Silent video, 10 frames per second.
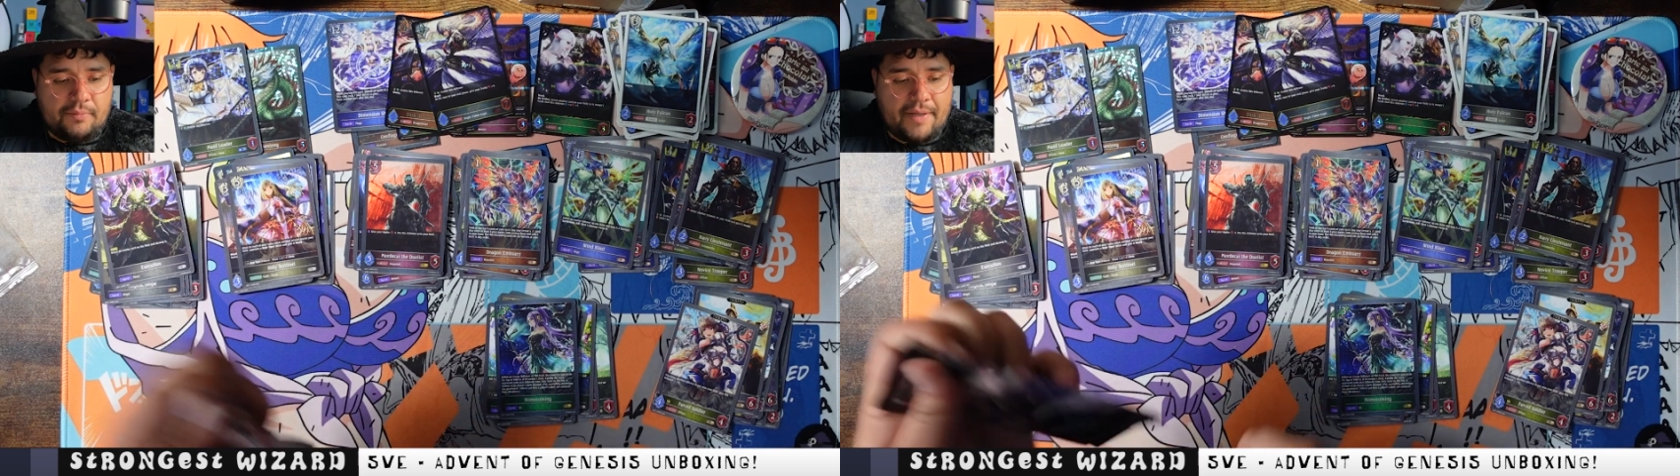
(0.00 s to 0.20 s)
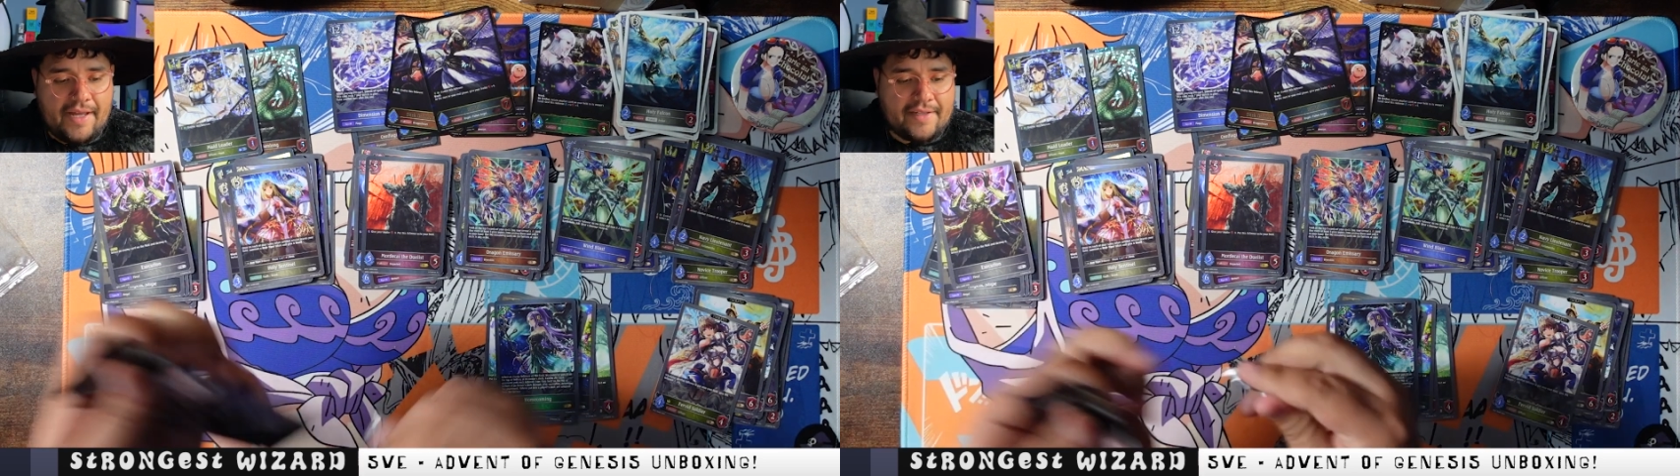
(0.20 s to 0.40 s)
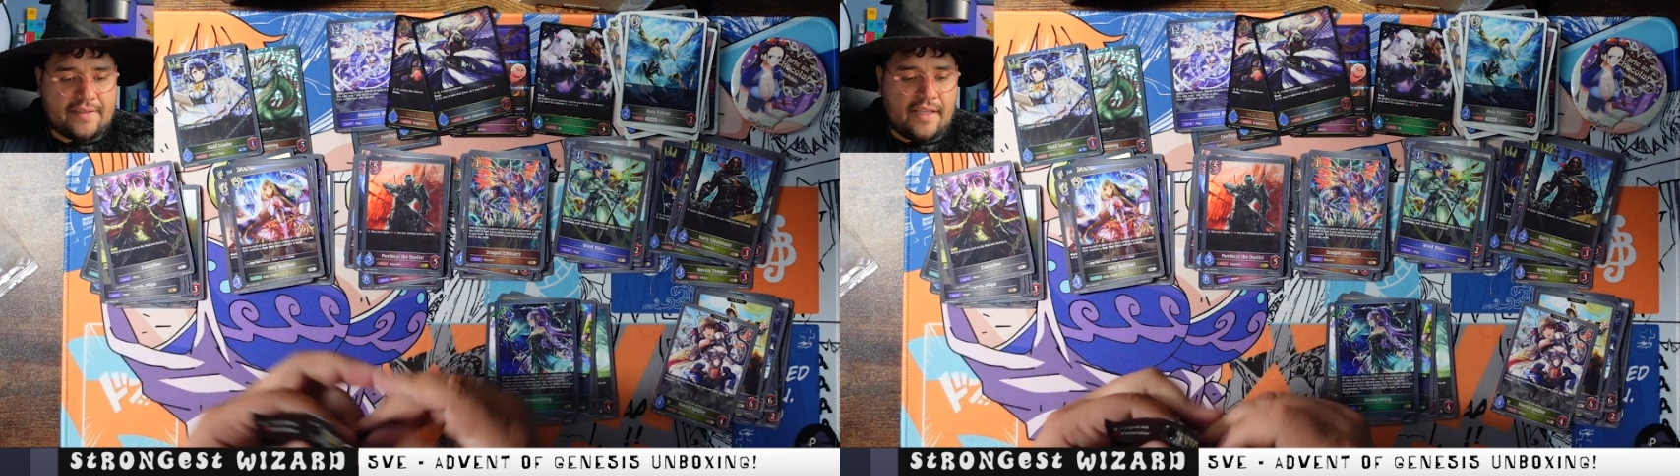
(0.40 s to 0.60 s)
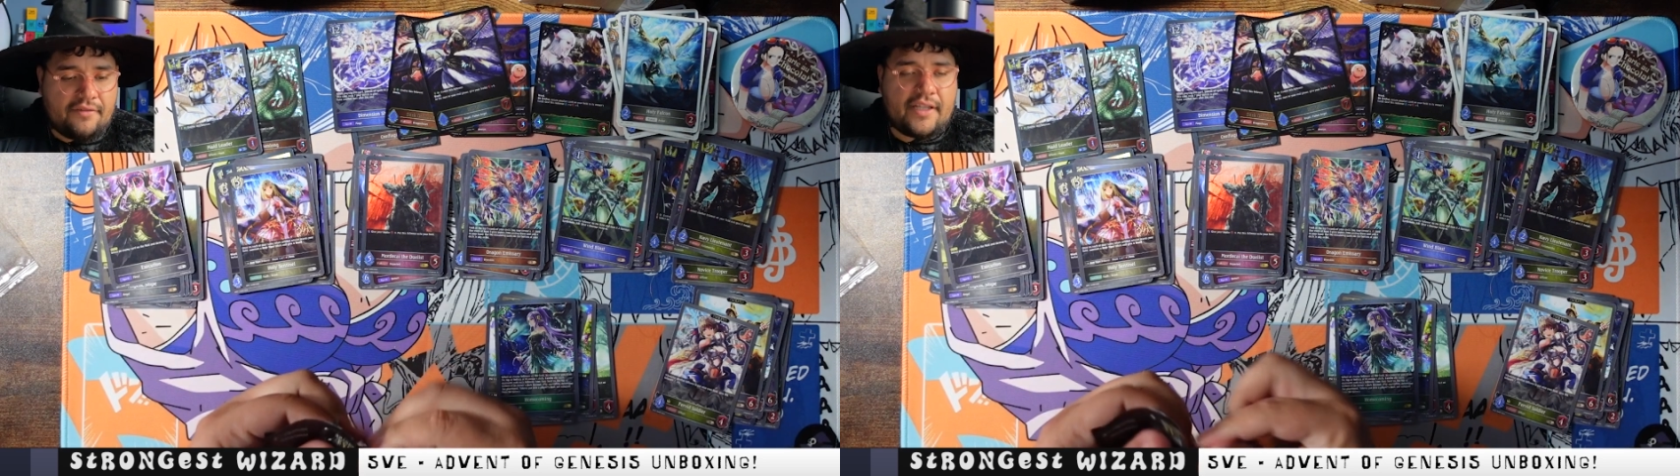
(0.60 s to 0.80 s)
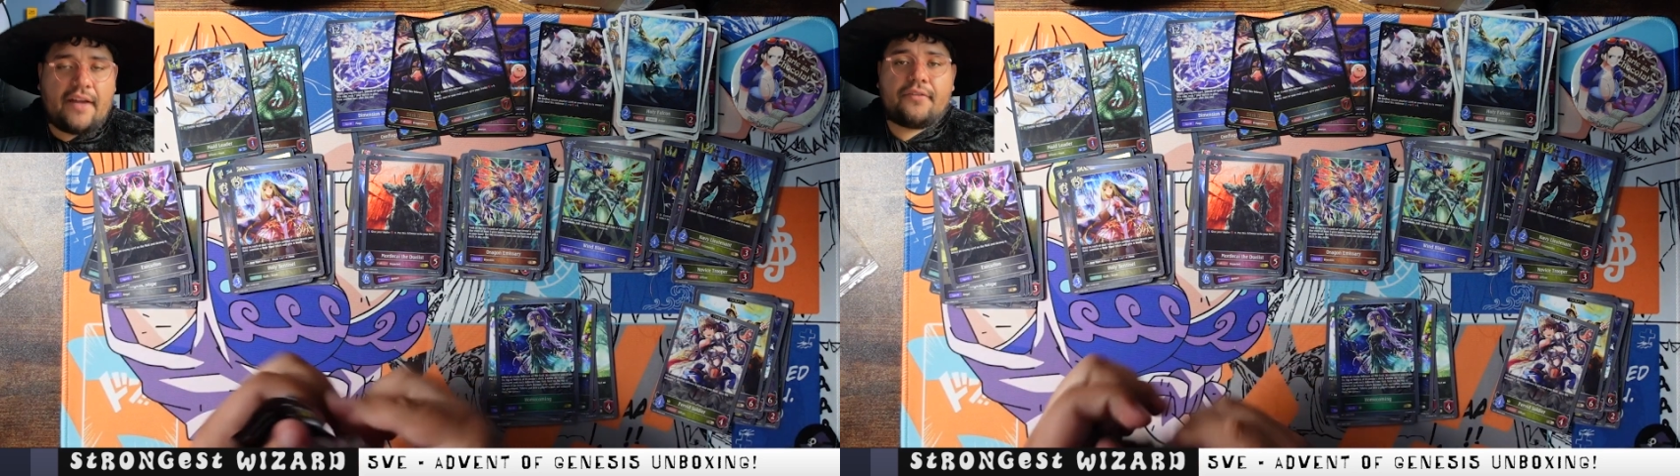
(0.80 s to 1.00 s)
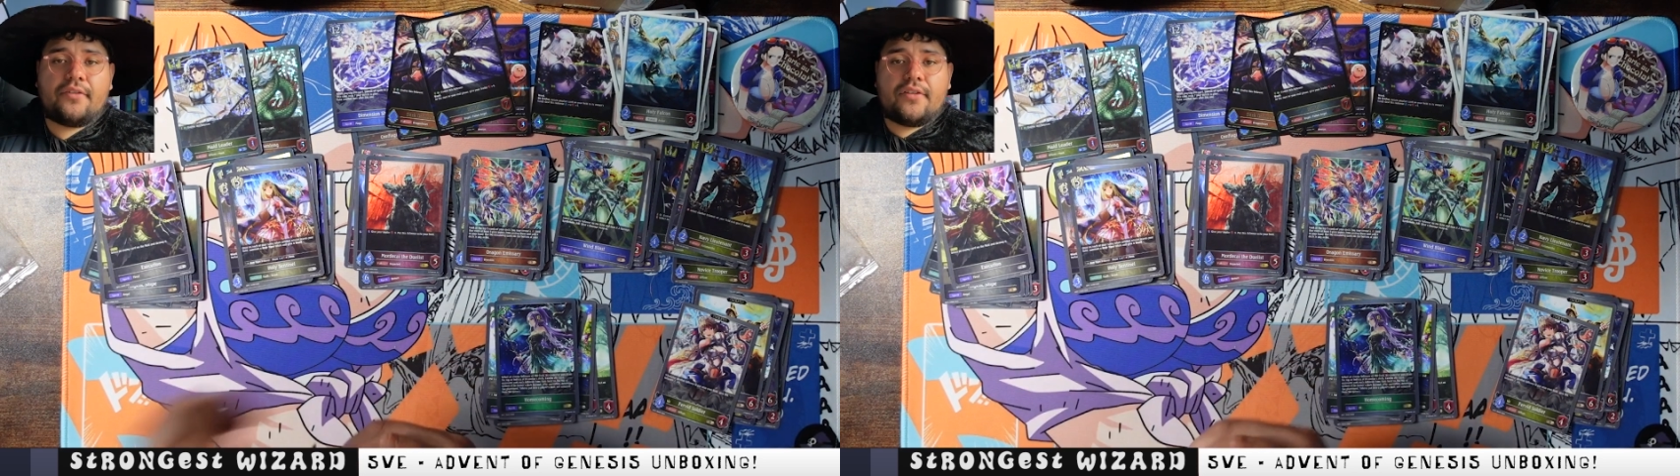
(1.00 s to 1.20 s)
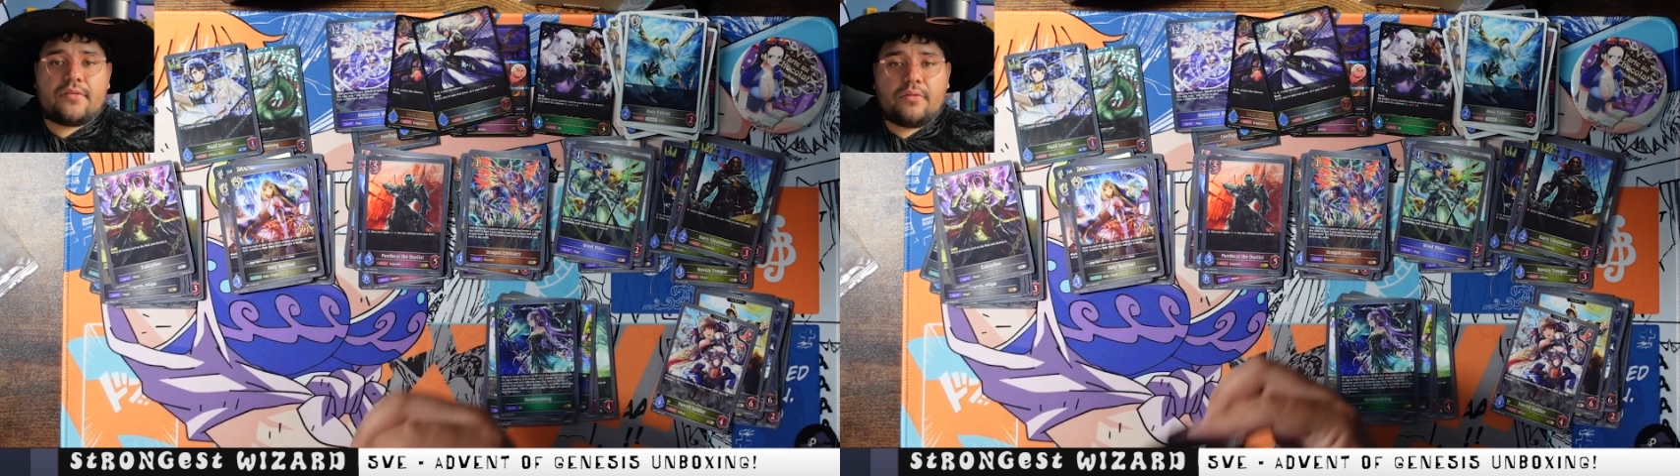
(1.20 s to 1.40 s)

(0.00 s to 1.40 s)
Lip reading: packs left after this